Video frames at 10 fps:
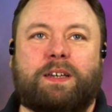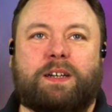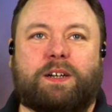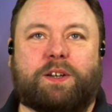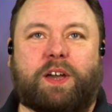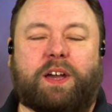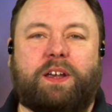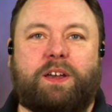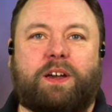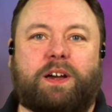
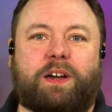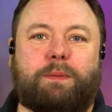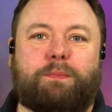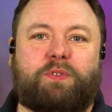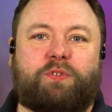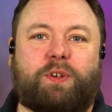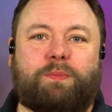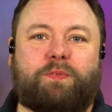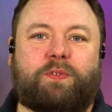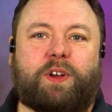Okay,
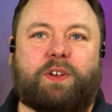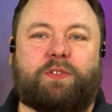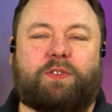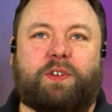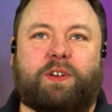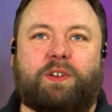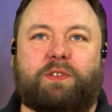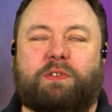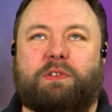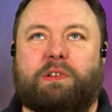Streamfest
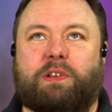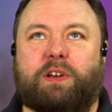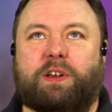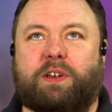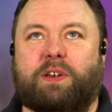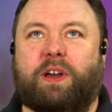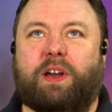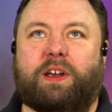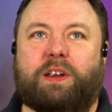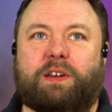is like
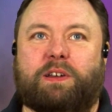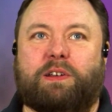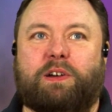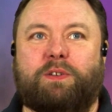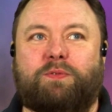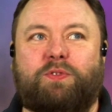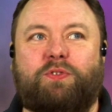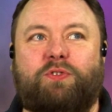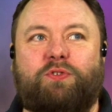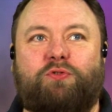a live
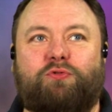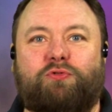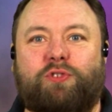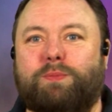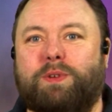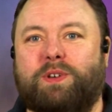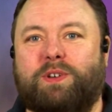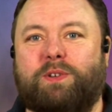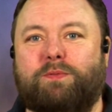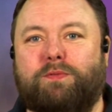streaming
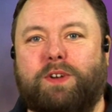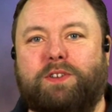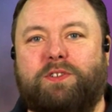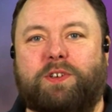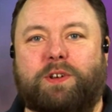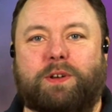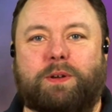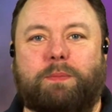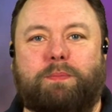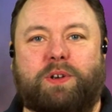convention,
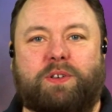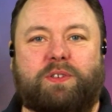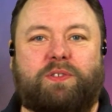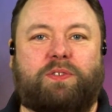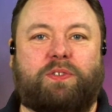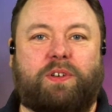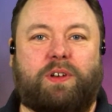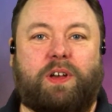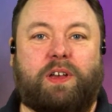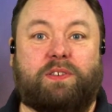but it's
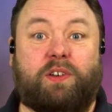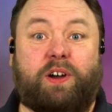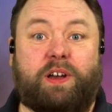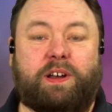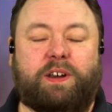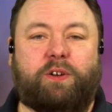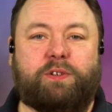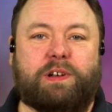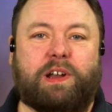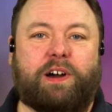entirely
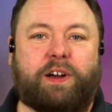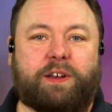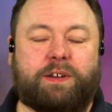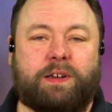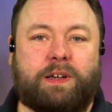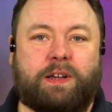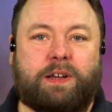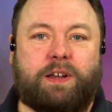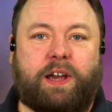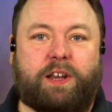online.
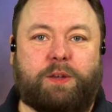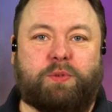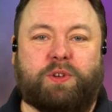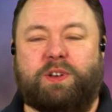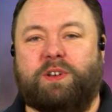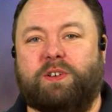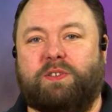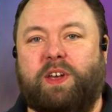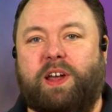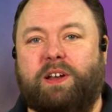Anybody can
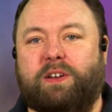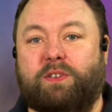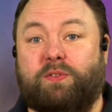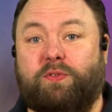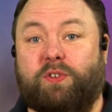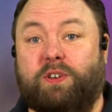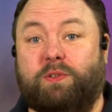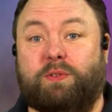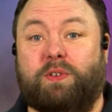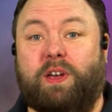attend, it's free
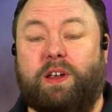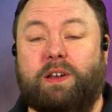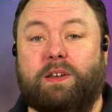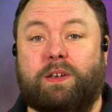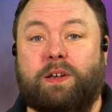to attend.